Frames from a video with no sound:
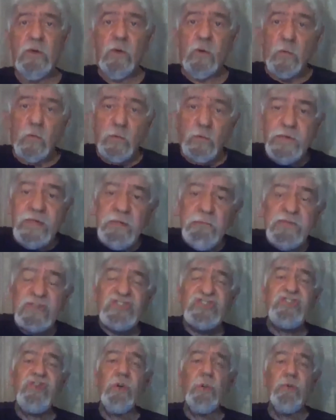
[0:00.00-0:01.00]
we must
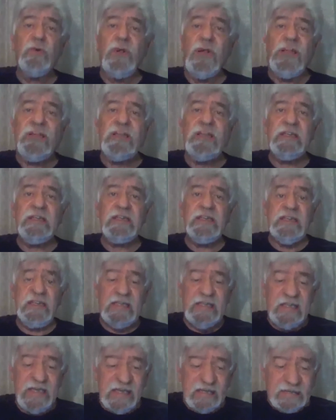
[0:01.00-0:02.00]
stop running
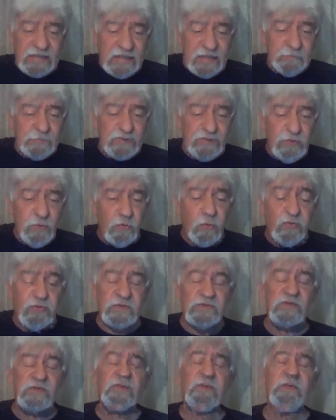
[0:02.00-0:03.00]
and come
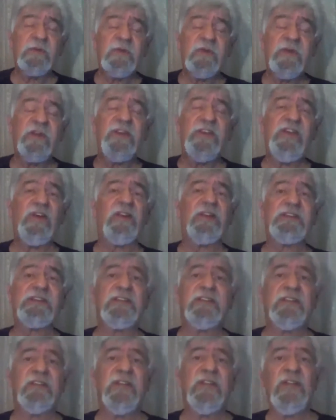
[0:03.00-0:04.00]
towards the
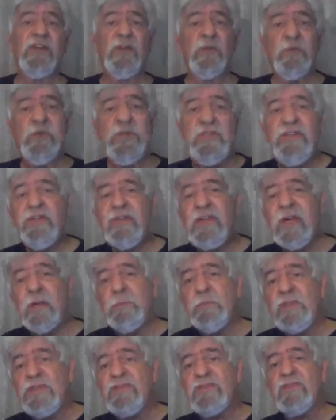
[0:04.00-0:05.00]
altar. We need to come
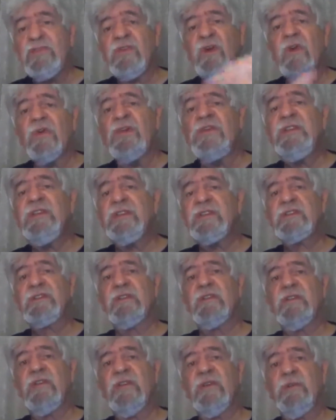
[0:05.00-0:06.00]
into the holiness.
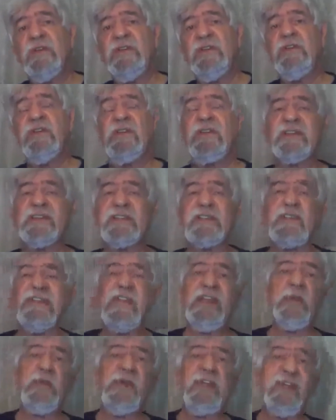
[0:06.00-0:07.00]
We need to
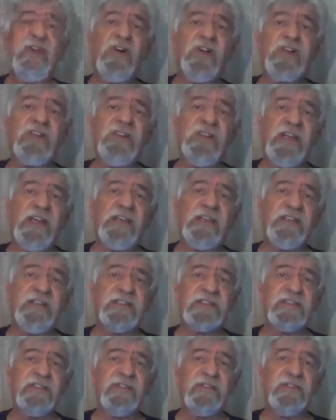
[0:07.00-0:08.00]
understand why God created
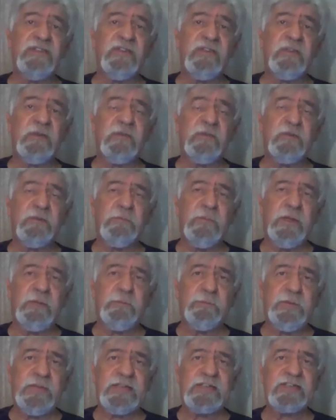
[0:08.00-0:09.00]
this earth and in
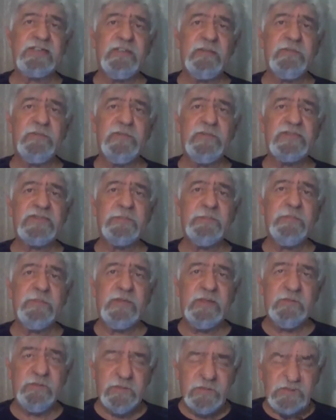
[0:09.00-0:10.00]
place in the first
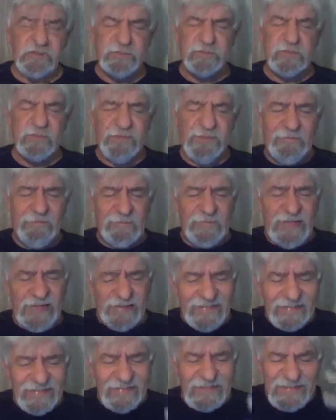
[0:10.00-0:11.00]
in the first and